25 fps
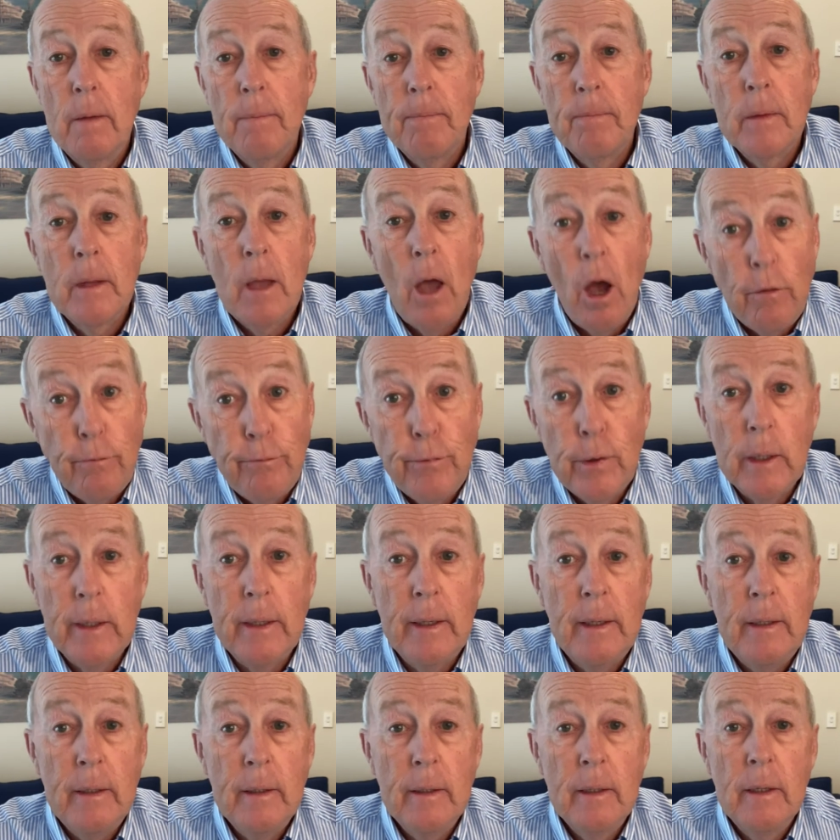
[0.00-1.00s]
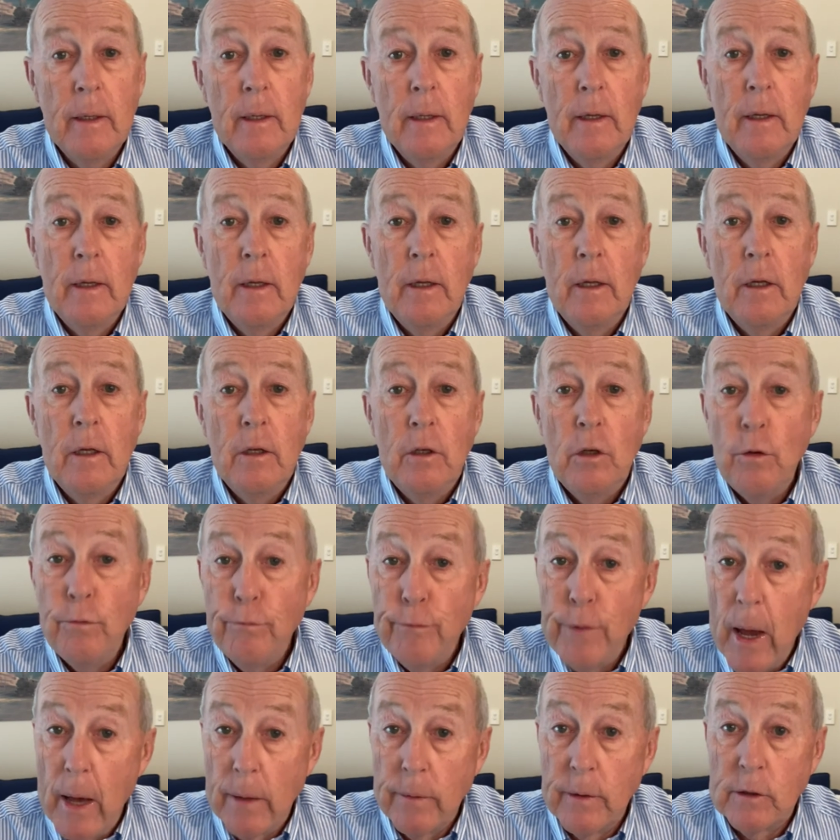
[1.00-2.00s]
Hopefully, you
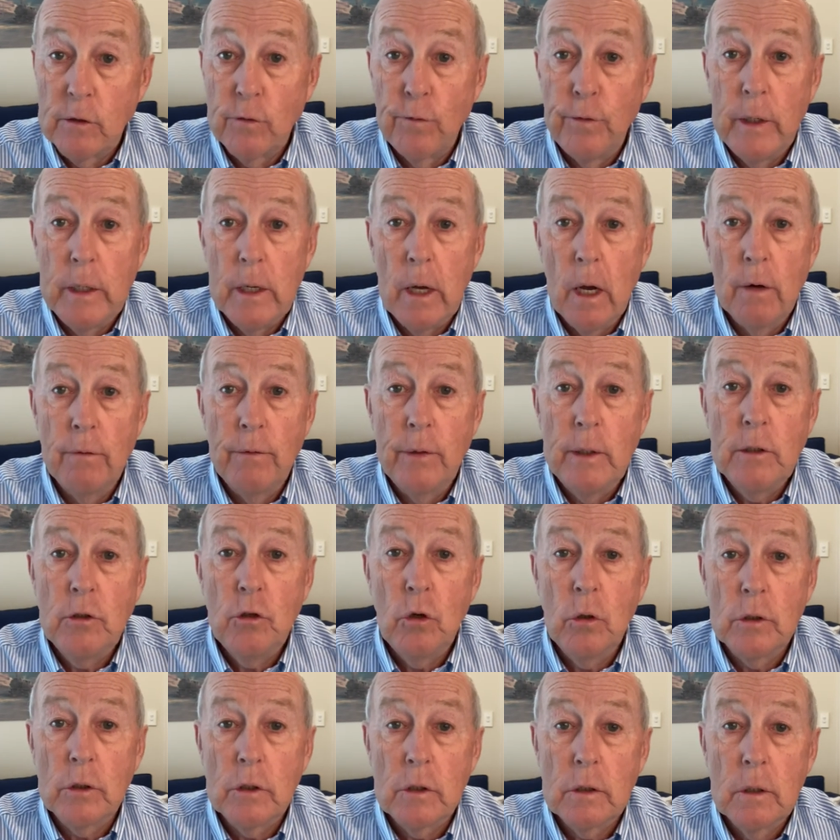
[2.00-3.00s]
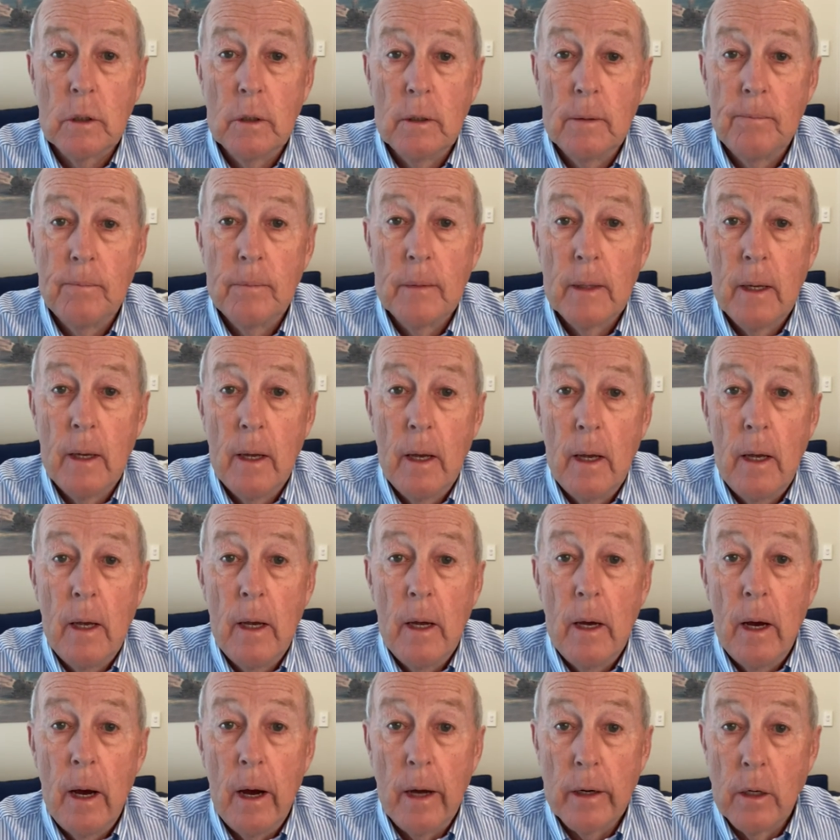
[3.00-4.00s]
found this video of interest.
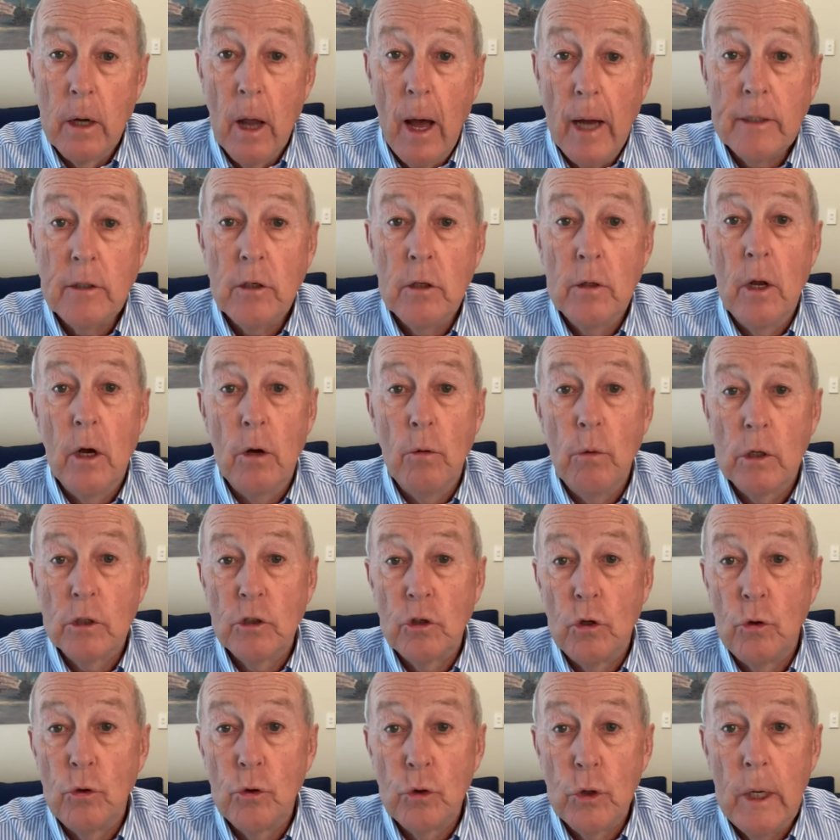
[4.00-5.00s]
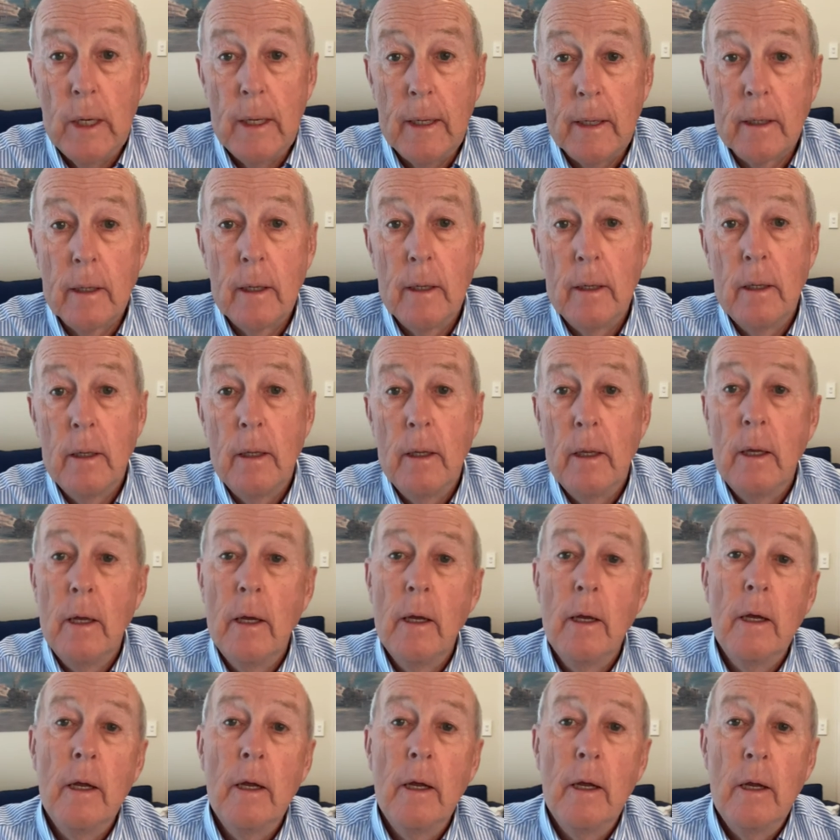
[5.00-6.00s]
I'd like to know what you think.
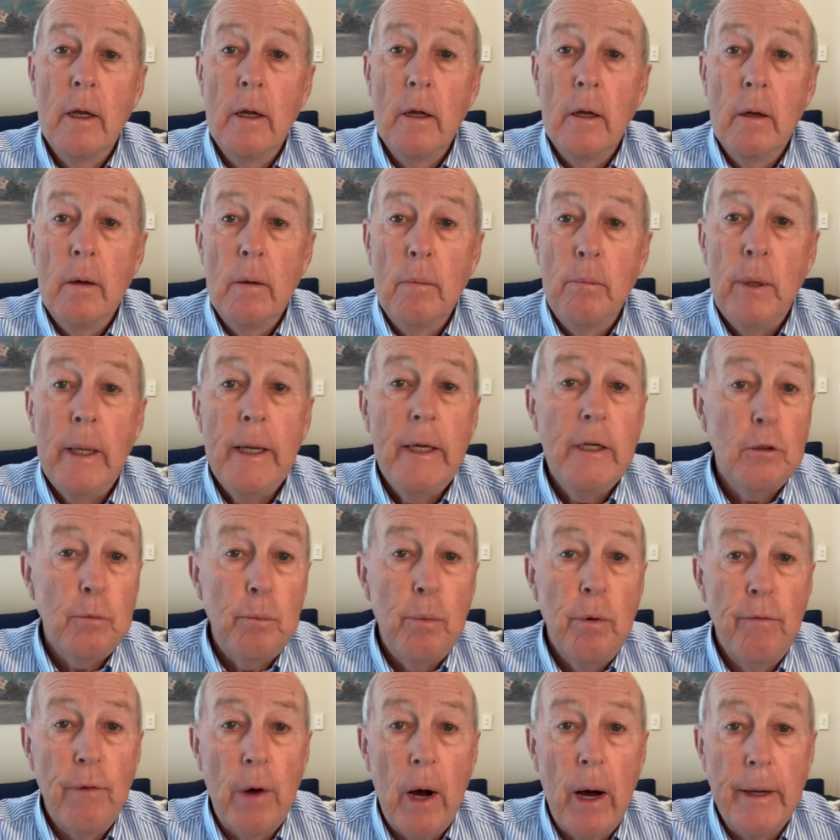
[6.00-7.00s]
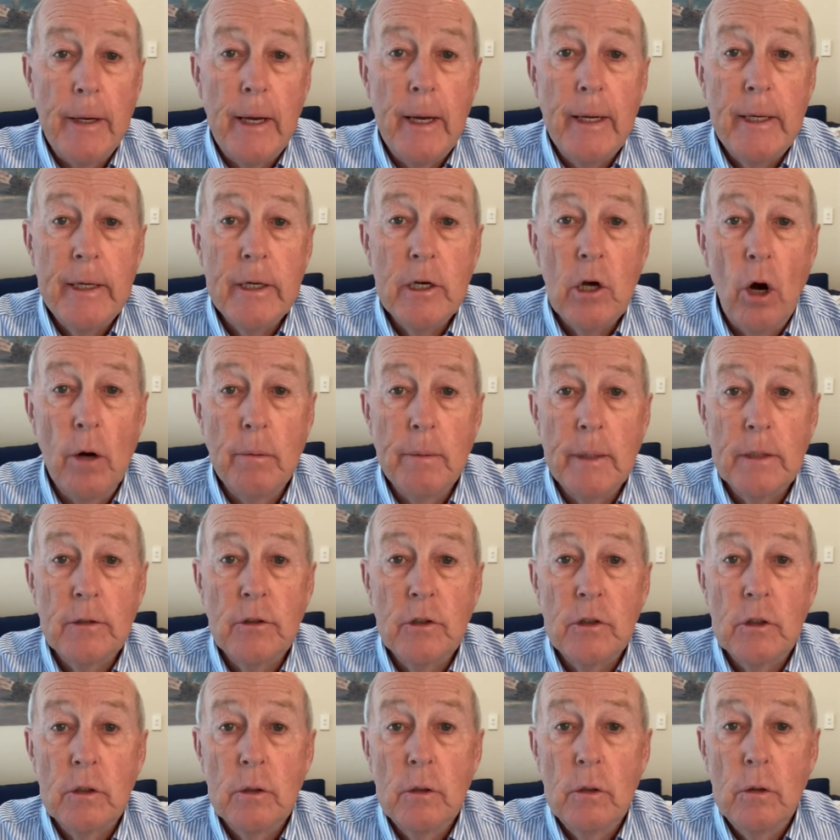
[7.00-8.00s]
Please provide any
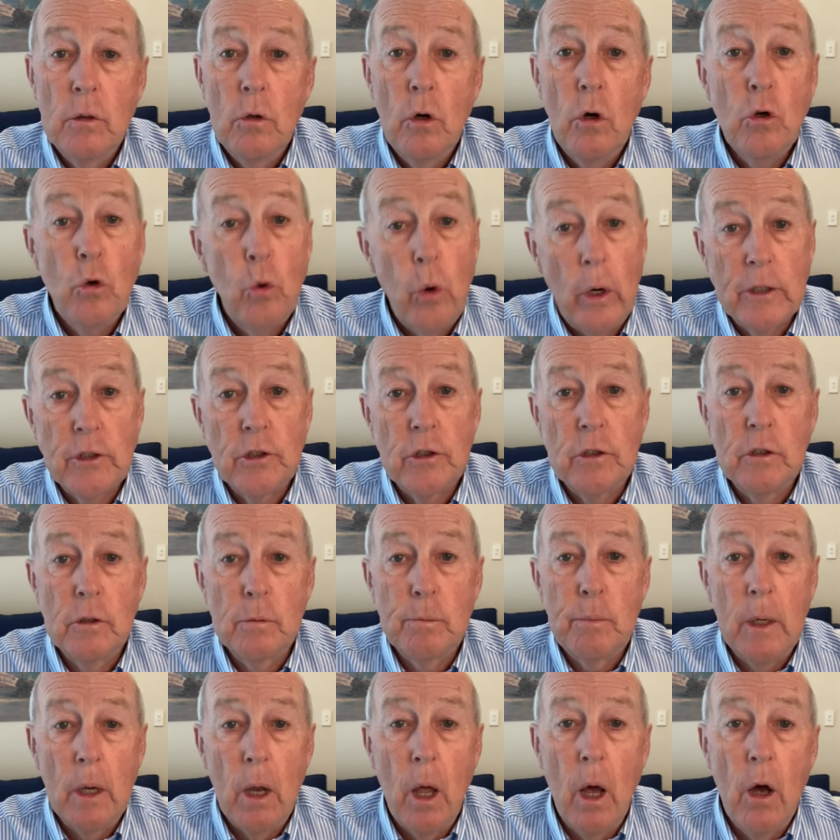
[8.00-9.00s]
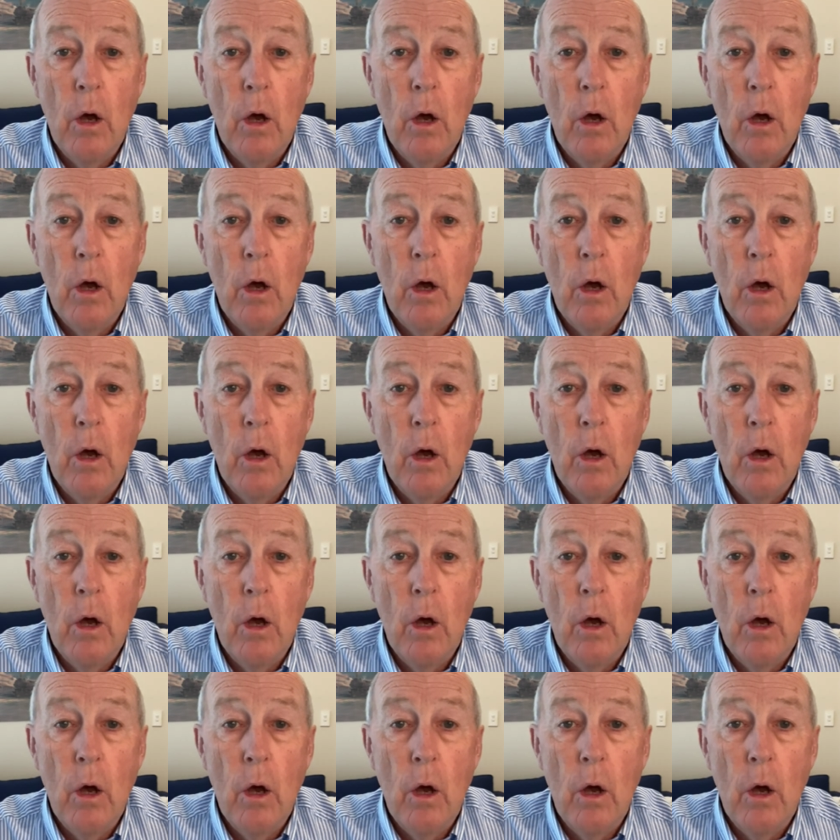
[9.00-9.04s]
comments or questions below.